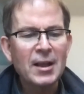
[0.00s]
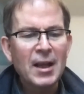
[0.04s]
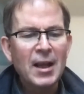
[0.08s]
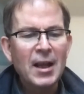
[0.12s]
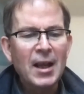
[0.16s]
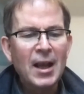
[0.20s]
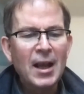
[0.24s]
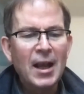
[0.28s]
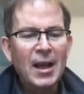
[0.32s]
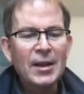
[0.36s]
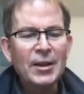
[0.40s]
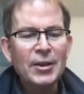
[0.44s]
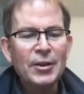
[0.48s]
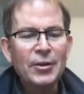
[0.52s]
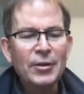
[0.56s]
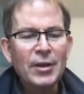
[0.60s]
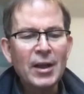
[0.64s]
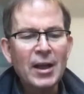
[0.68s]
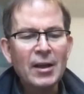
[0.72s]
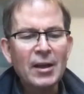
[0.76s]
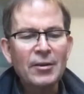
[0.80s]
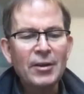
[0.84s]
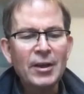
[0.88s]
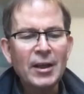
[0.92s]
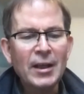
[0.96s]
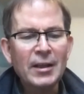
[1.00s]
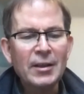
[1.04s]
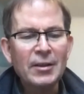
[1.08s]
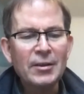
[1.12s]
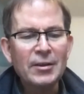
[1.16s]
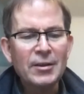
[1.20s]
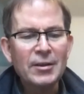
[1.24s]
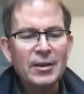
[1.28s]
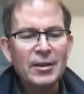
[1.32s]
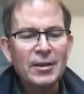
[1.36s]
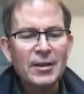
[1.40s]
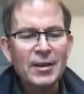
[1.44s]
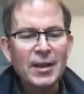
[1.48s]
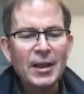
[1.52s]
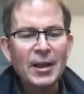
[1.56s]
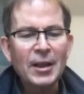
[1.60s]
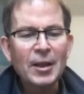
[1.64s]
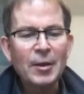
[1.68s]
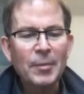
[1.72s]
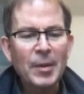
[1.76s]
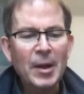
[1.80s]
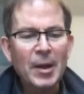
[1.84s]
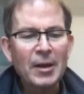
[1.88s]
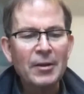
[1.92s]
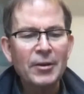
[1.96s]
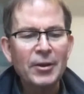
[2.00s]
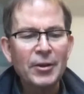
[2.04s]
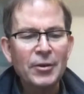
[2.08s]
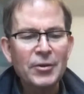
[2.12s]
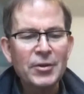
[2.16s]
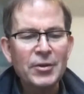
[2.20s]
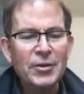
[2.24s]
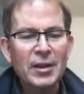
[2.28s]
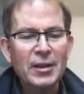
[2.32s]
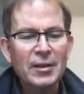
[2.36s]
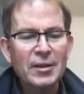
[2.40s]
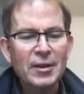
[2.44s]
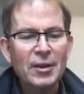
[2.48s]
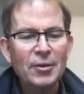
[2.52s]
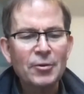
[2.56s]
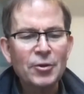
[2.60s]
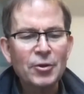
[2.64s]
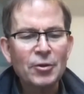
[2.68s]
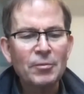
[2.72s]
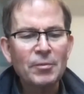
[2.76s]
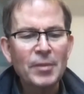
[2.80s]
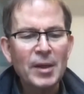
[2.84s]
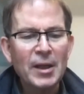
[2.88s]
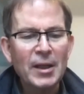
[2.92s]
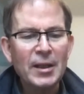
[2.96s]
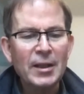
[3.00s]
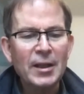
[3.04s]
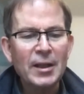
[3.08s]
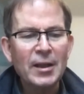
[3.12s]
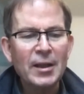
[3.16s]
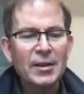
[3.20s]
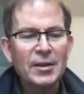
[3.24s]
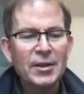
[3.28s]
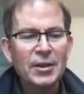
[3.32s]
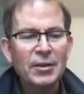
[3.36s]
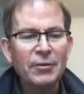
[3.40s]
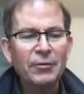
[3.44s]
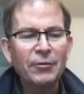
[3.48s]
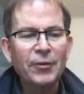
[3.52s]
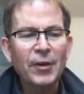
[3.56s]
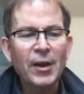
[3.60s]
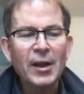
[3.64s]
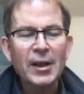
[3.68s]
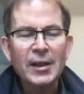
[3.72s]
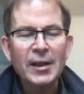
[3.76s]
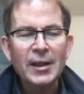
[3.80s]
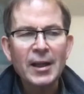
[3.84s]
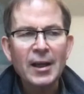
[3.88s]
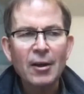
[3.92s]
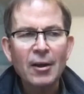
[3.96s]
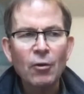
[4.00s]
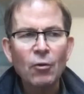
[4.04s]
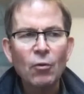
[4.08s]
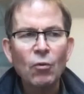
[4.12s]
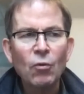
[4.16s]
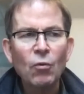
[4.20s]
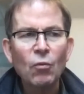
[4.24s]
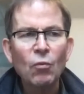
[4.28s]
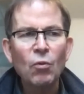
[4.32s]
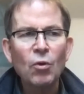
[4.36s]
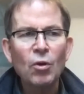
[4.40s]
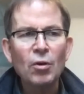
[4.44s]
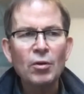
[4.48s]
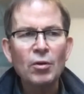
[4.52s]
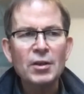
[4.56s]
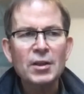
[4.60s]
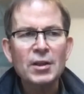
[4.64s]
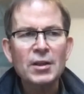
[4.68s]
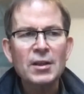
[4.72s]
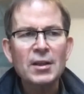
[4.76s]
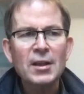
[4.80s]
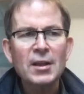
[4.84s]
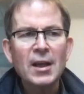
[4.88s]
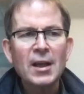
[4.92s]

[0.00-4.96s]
and you now need to think about using social media to find out what's